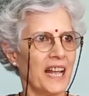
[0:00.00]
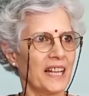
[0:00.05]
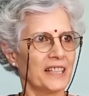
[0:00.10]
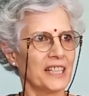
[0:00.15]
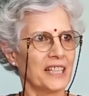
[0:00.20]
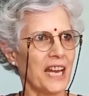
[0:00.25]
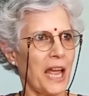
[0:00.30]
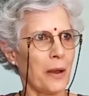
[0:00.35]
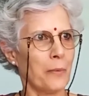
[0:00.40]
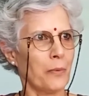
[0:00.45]

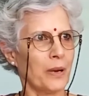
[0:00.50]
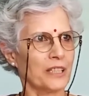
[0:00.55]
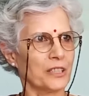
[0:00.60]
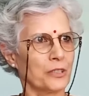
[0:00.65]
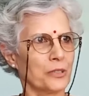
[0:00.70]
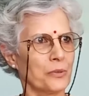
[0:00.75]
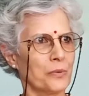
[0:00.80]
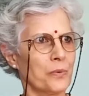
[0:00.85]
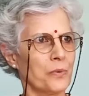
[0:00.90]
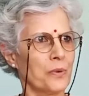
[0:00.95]
Then I went
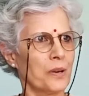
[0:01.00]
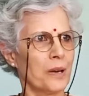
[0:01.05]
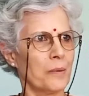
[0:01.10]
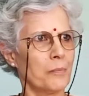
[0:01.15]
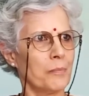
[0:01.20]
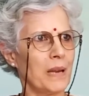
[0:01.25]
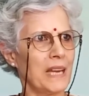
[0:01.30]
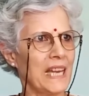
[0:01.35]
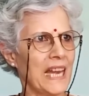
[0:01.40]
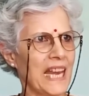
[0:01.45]
to
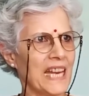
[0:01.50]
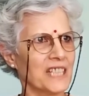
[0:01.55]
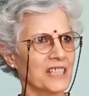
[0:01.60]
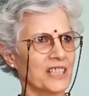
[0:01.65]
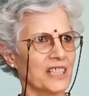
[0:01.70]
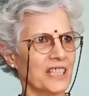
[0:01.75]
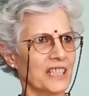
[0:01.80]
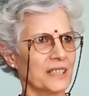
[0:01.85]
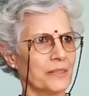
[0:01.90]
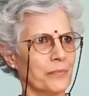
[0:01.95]

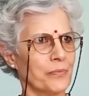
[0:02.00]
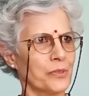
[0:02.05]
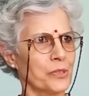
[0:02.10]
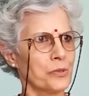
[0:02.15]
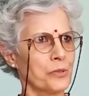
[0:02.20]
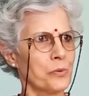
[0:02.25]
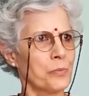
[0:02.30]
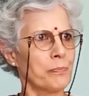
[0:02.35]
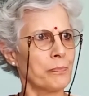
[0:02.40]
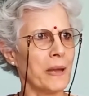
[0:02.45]
Malaysia,
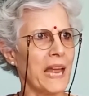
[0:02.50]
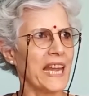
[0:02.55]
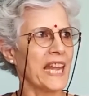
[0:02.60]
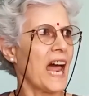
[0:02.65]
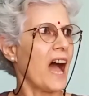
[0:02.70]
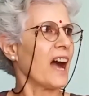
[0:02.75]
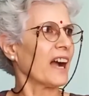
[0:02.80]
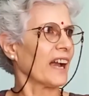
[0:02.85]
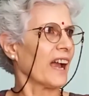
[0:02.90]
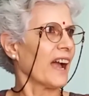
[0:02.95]
to
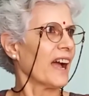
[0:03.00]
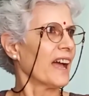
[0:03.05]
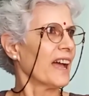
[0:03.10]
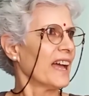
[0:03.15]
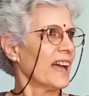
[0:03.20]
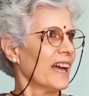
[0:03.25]
Penang,